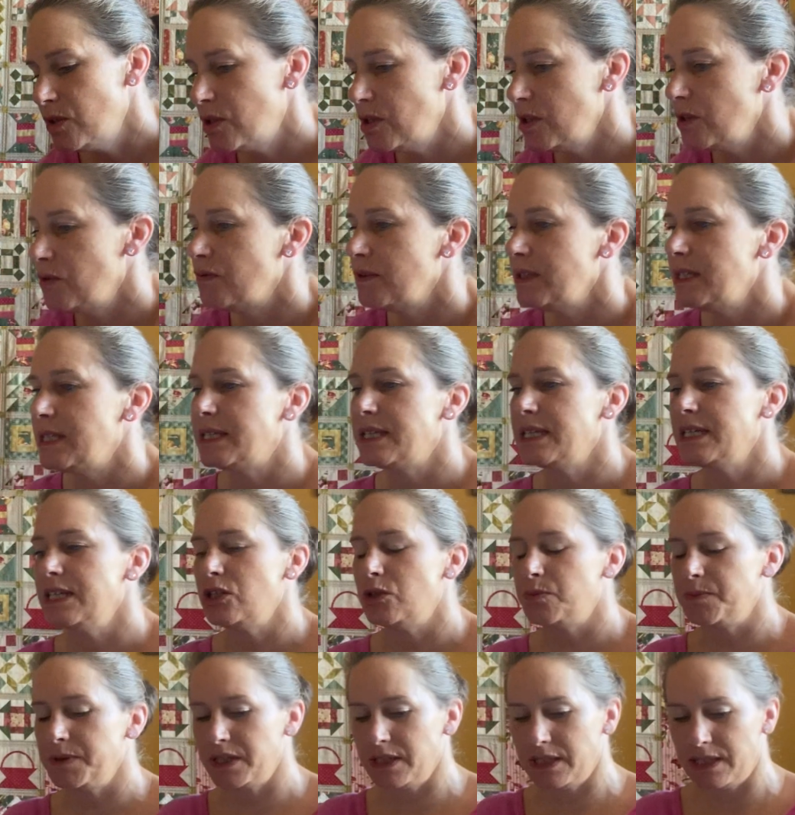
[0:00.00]
2, 3
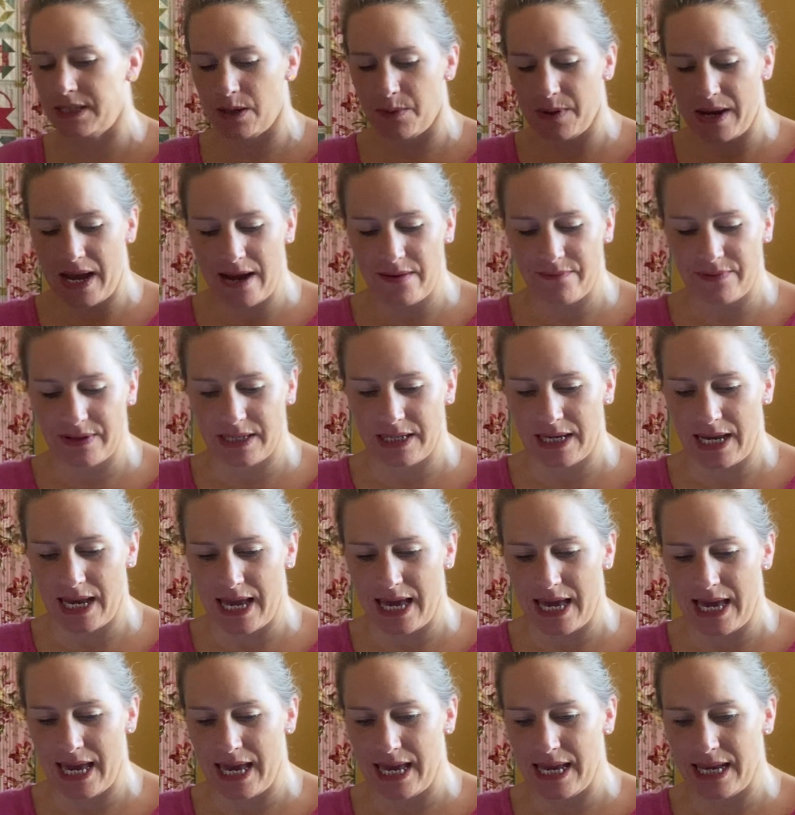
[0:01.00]
Stitch because they were having
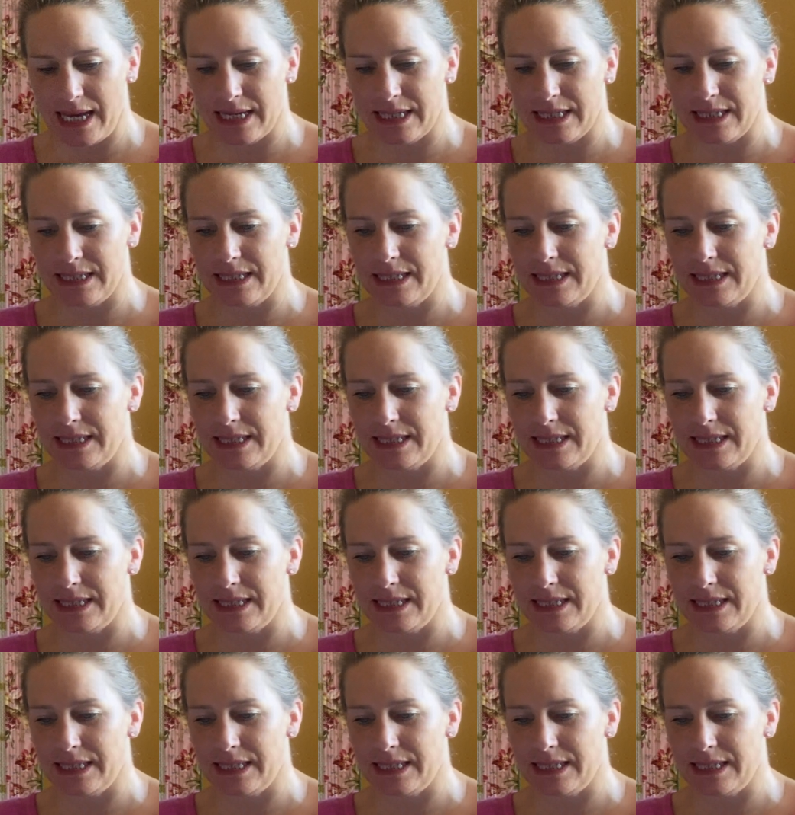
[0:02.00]
a